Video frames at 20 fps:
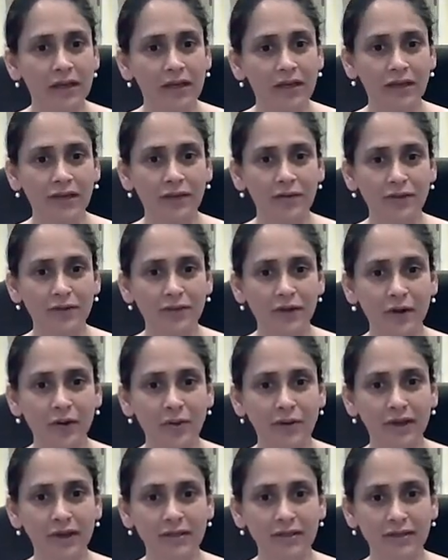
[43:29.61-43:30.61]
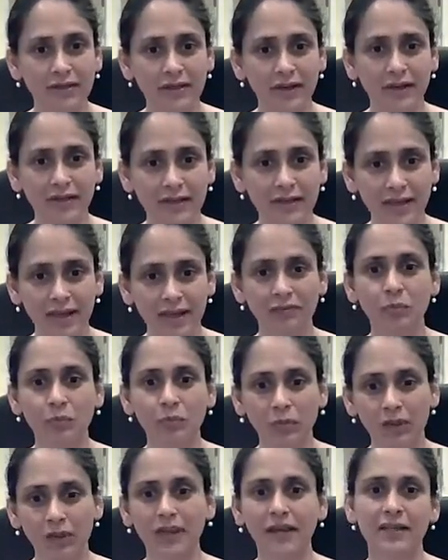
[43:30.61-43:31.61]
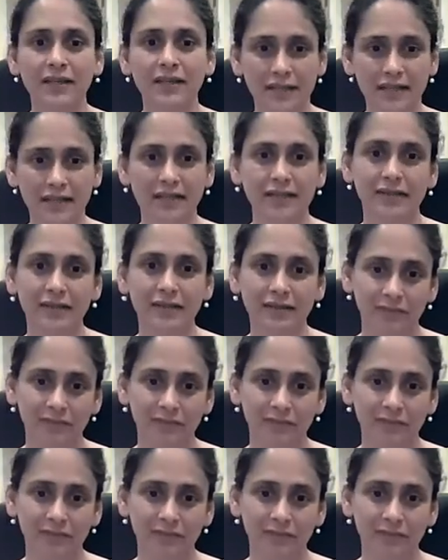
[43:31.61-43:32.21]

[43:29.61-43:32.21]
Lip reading: You know, so it does have a place,